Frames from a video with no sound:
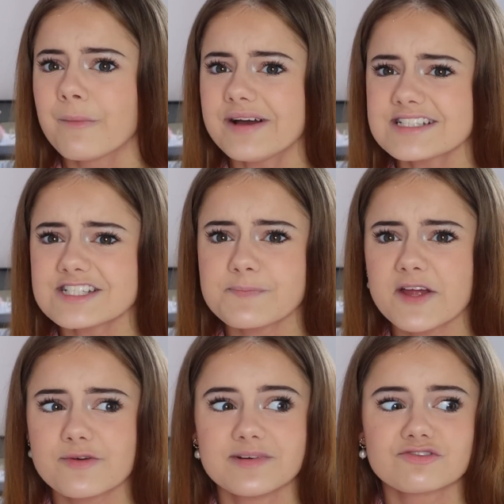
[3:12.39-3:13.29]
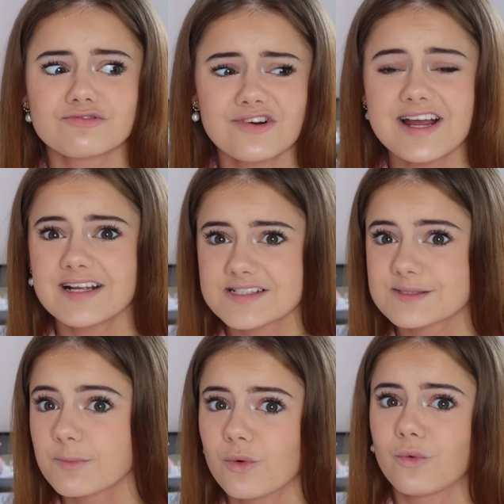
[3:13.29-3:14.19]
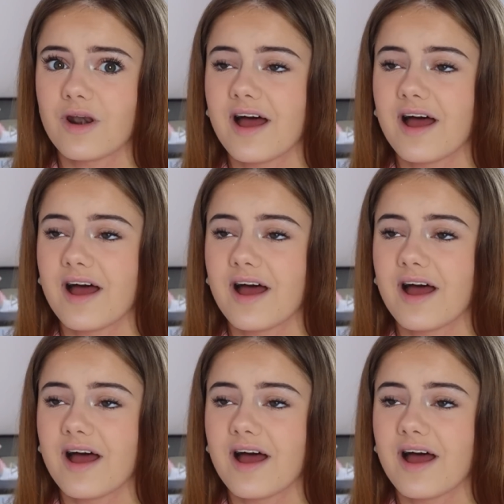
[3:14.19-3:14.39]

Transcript: My sister's bedroom is really small.